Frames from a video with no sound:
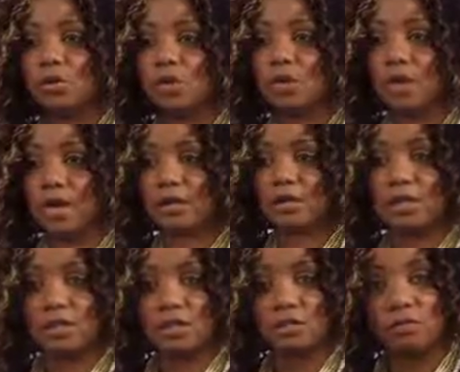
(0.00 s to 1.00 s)
regards
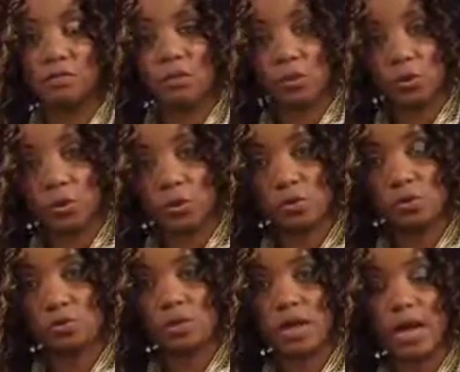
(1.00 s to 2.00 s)
to
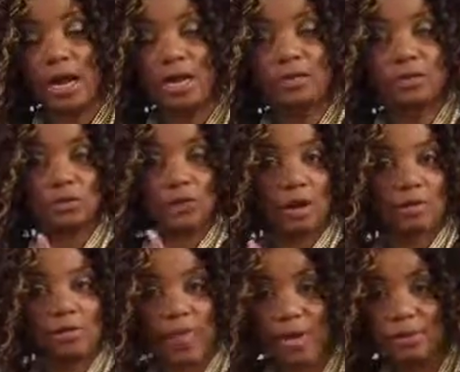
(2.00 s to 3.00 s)
individuals, regards to our
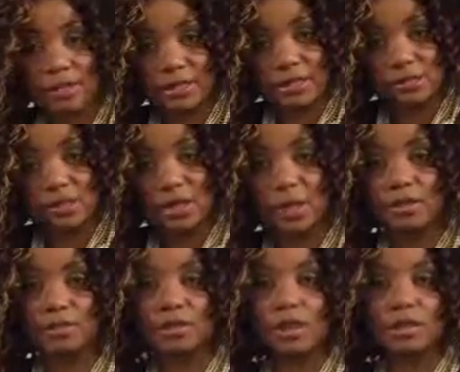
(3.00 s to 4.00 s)
families,
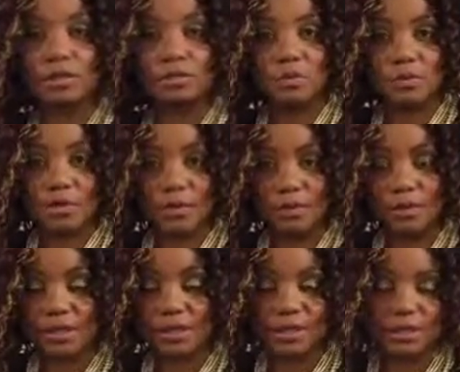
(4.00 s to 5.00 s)
regards to our community,
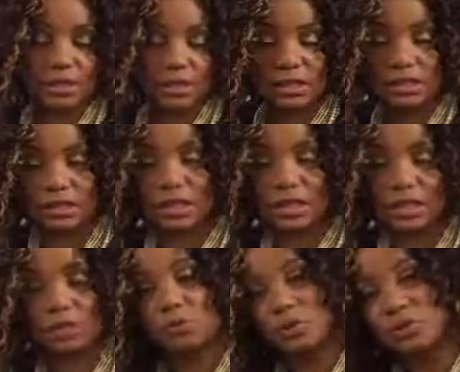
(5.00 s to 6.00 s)
because
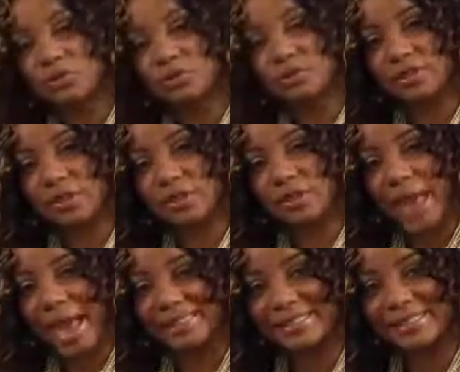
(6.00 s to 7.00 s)
it will
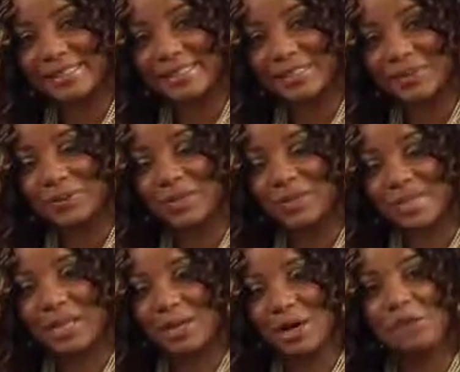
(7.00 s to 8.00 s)
impact us. So
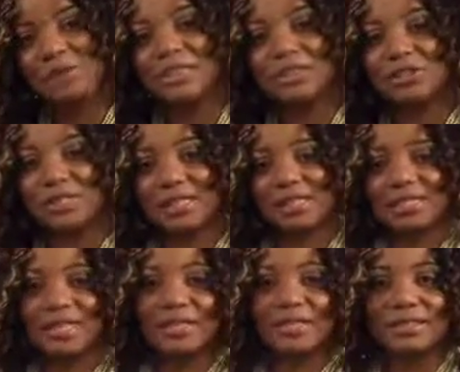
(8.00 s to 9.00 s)
I'm hoping that you're going to
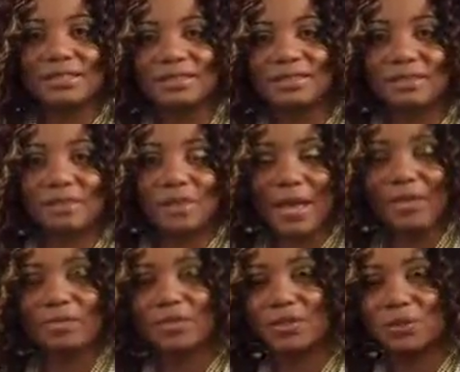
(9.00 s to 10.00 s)
stay on this
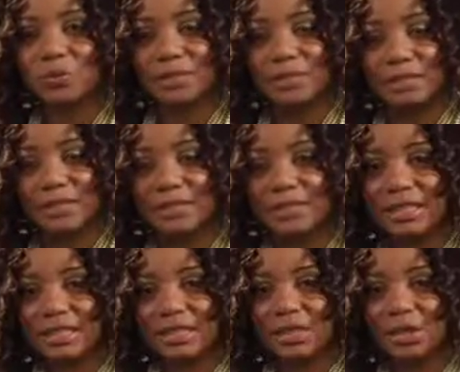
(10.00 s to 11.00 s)
battlefield with me,
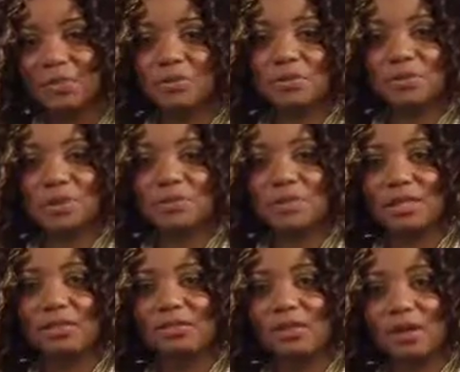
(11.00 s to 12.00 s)
hoping you're going to be
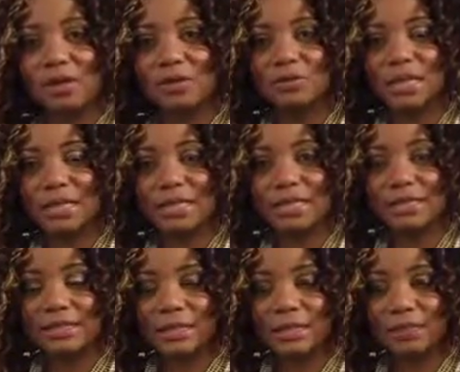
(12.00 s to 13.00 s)
involved,
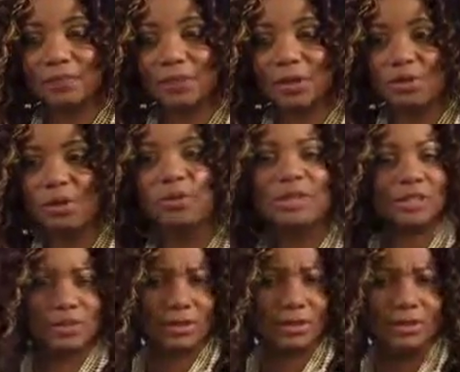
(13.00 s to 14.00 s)
and I'm hoping
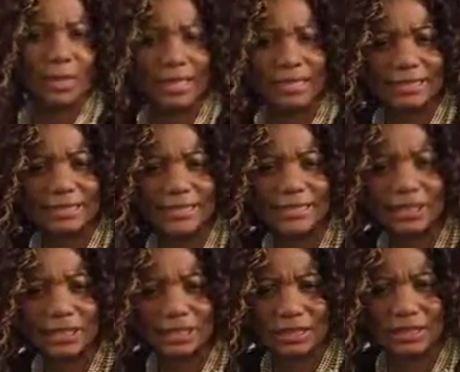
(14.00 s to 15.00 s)
that you're going to pay
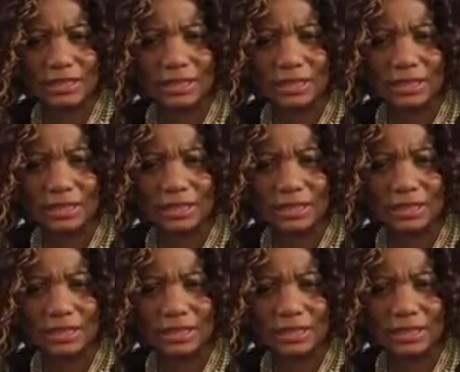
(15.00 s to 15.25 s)
attention